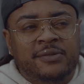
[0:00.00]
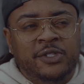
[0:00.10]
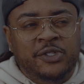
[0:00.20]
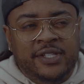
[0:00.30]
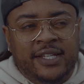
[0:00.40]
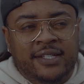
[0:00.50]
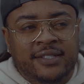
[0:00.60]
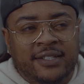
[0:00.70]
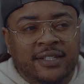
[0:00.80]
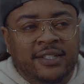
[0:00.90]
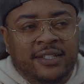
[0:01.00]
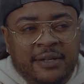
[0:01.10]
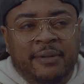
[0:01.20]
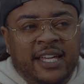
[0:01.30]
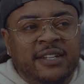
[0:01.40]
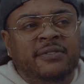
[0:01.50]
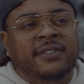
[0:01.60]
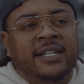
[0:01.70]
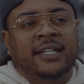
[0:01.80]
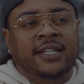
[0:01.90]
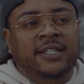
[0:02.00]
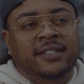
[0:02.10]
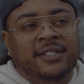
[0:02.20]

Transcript: what you said, like making it fun again.